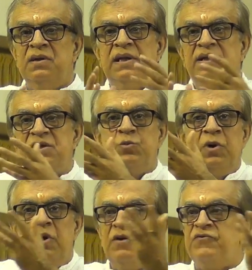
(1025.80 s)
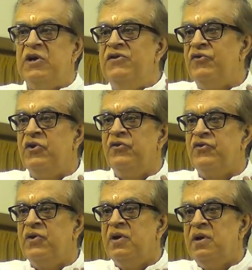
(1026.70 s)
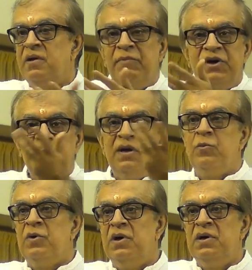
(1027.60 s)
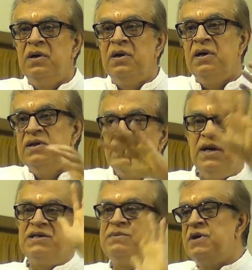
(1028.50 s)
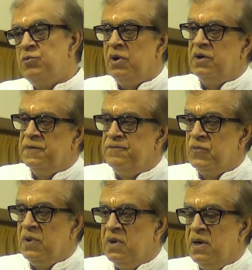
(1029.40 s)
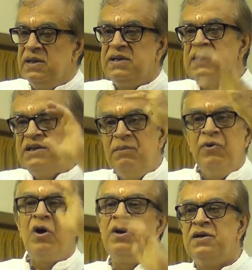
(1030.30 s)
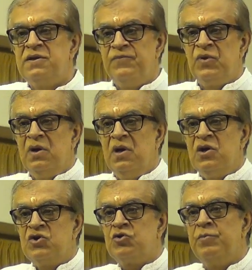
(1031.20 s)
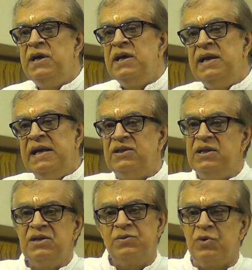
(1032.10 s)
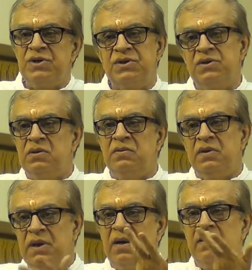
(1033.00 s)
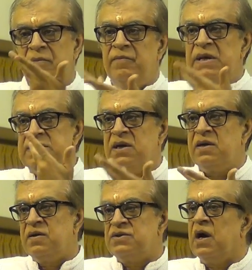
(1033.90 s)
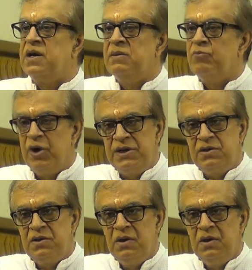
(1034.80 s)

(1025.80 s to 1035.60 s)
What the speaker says: that this world of senses, material world, is the ultimate world, and there's nothing beyond it. So being an atheist was their basic starting point.